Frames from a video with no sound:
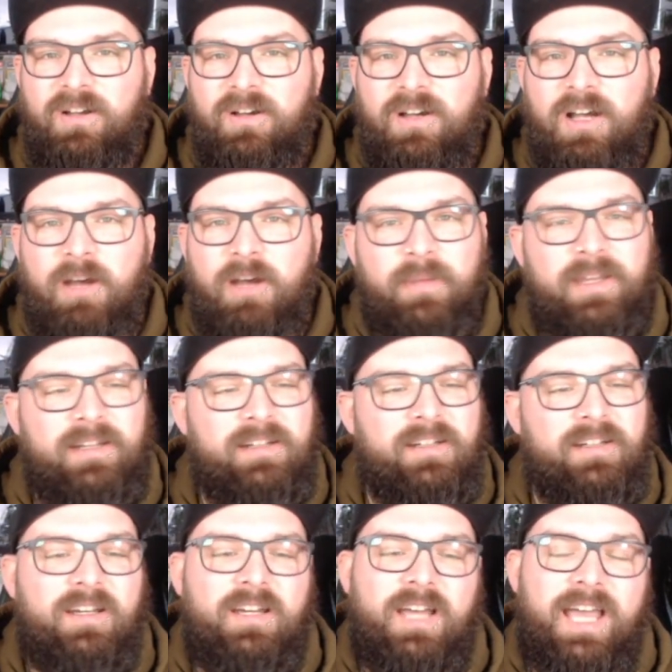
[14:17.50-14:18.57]
I
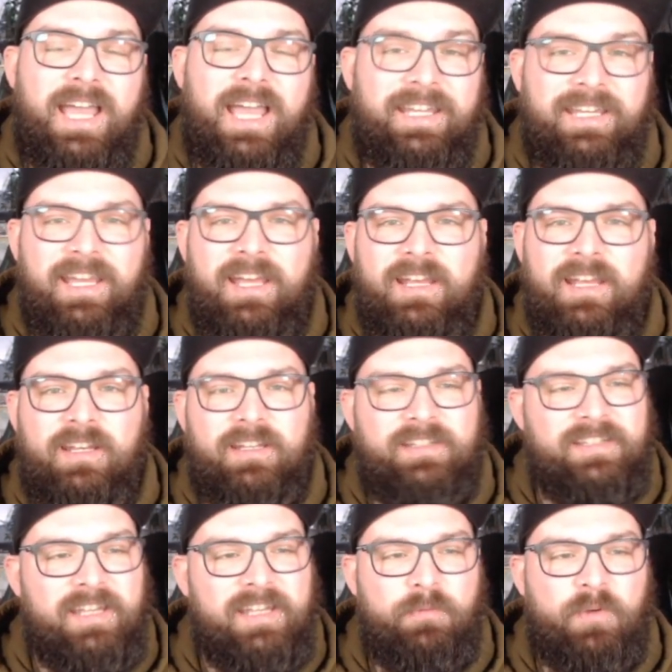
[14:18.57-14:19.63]
mean, again,
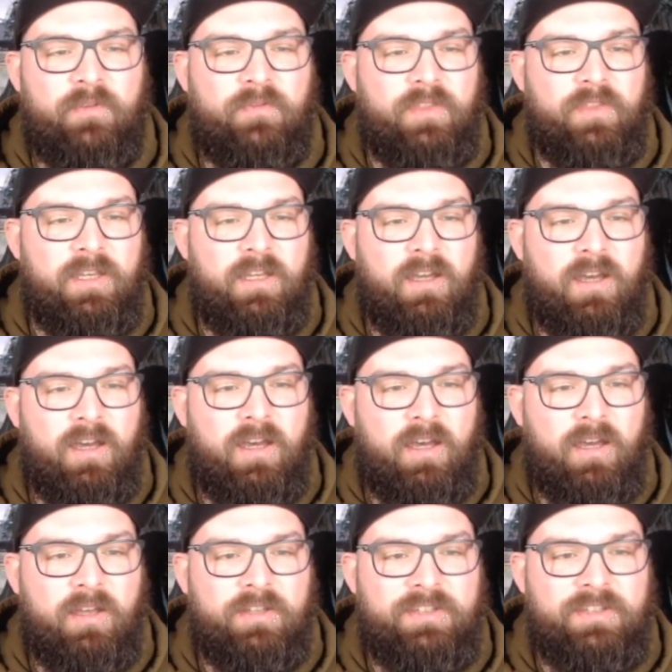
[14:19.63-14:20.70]
same with the
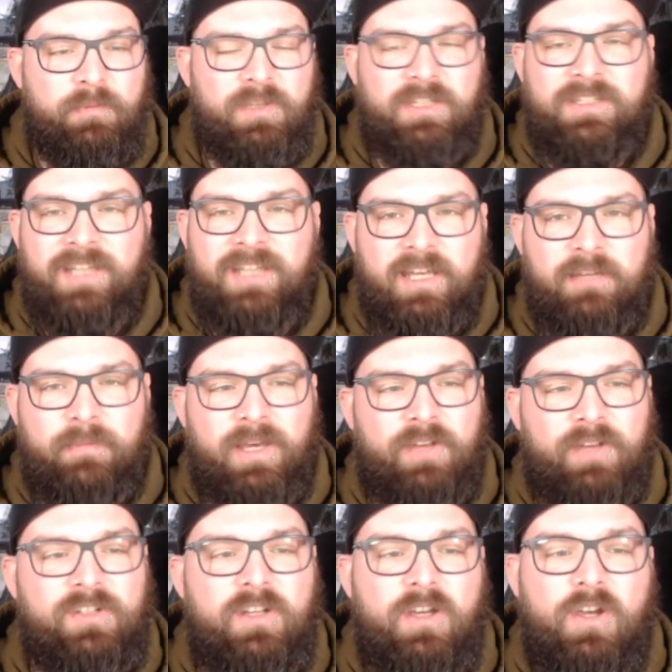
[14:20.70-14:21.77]

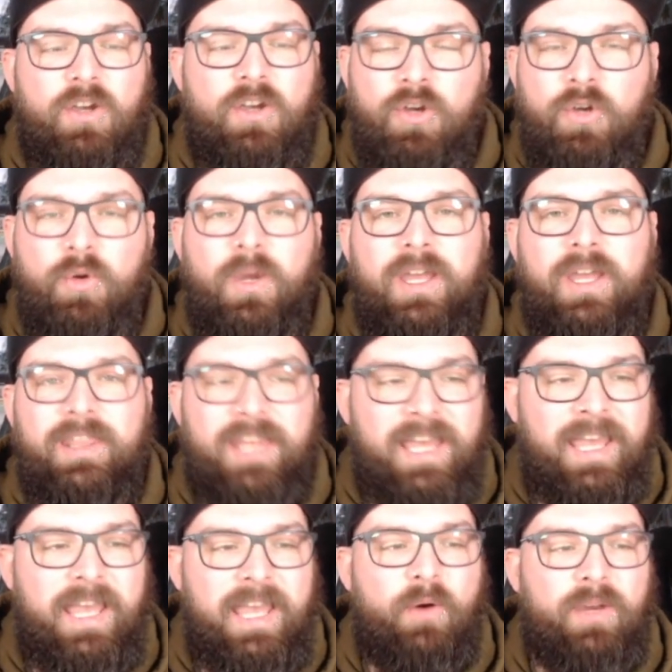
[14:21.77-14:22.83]
Tandemaus. Who the
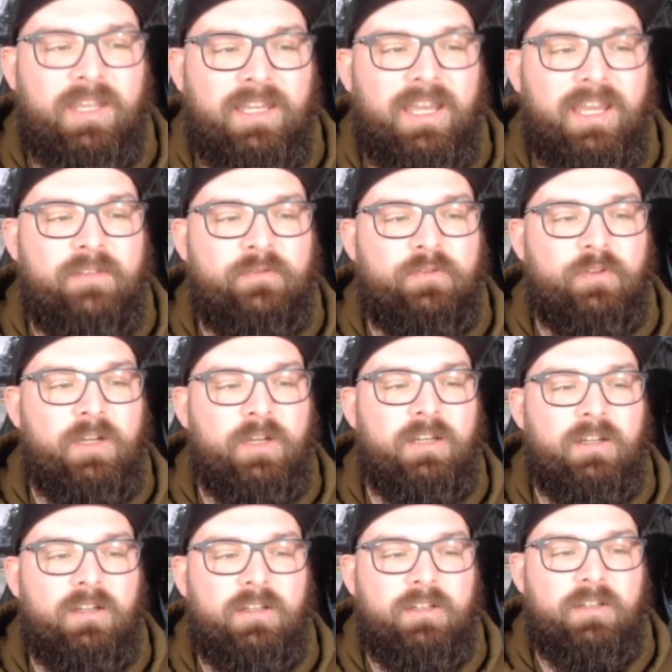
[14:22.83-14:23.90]
hell in Game
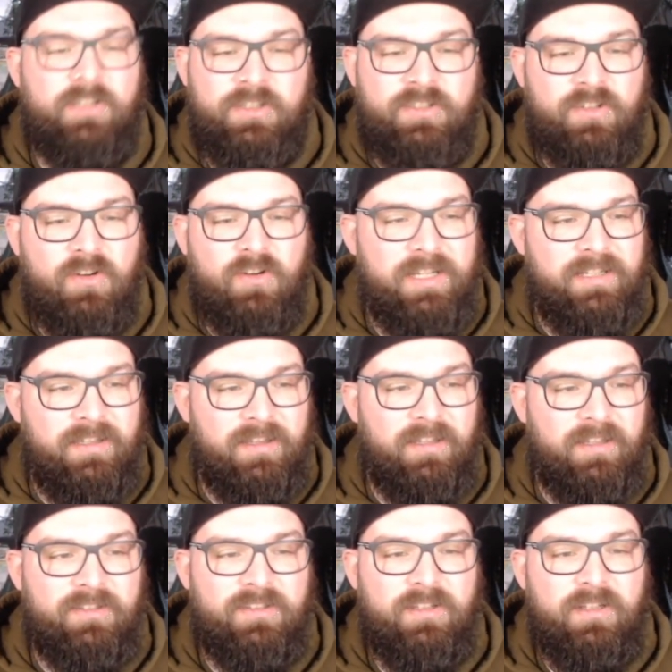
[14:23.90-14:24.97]
Freak designed
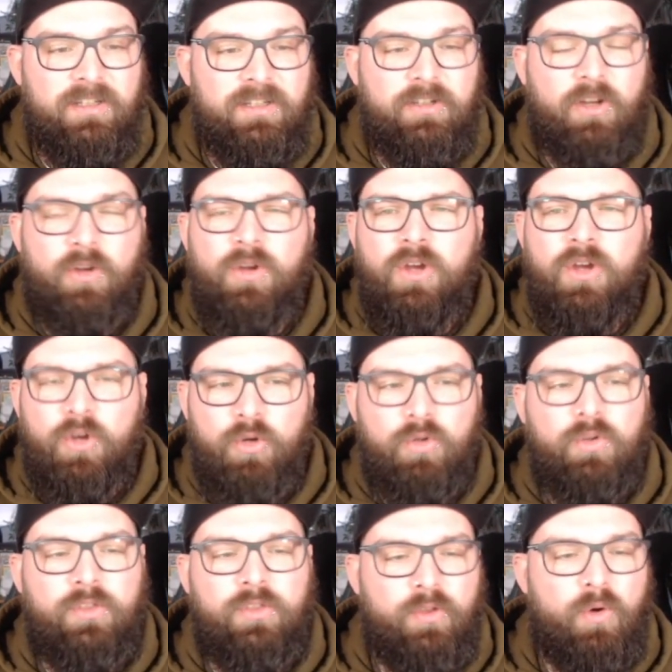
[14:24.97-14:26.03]
this? You know,
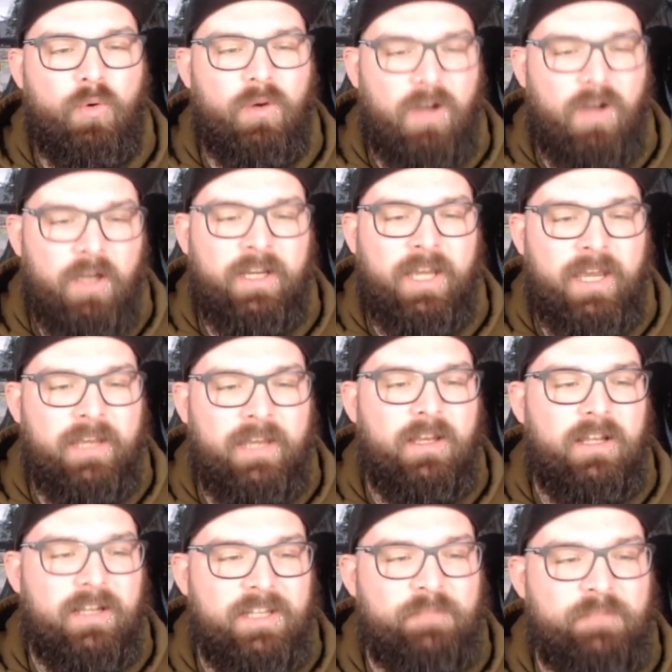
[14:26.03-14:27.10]
who thought, okay,
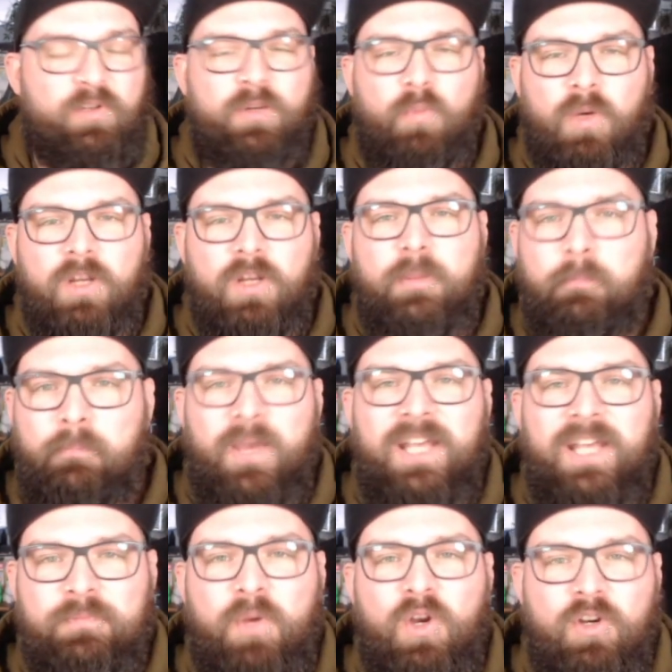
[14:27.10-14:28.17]
let's bring one of the
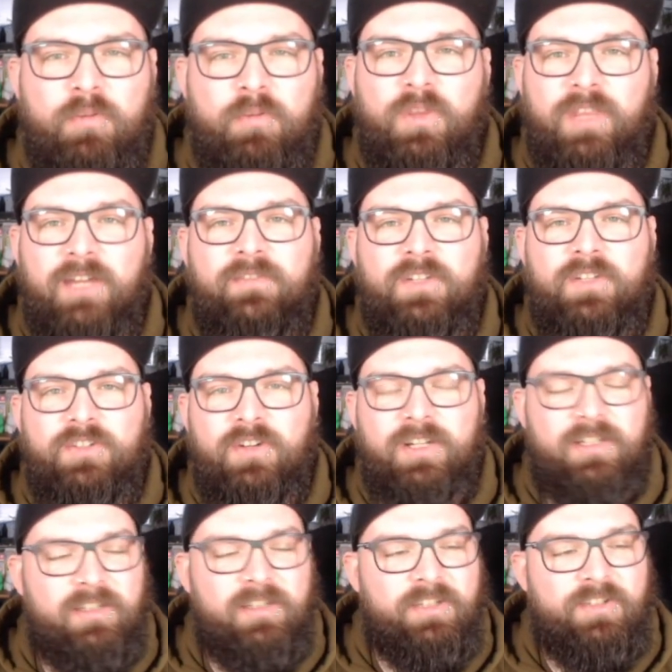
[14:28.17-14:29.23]
best Pokemon they've
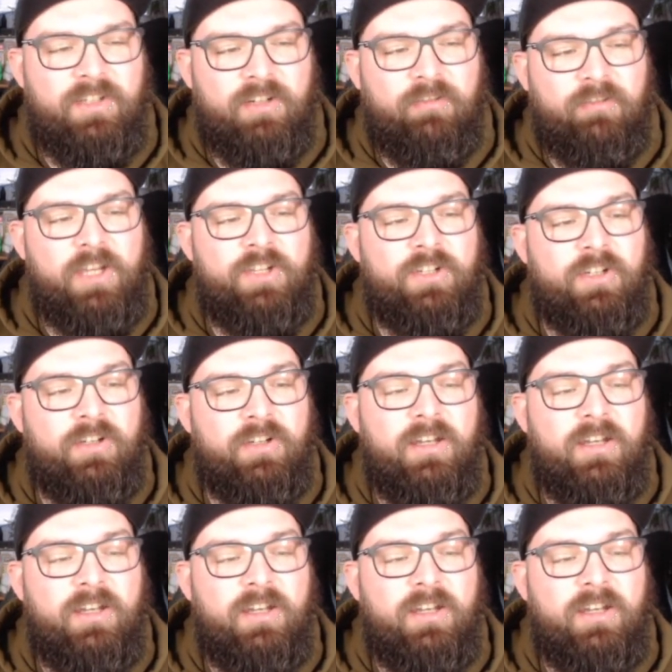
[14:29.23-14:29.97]
designed in this generation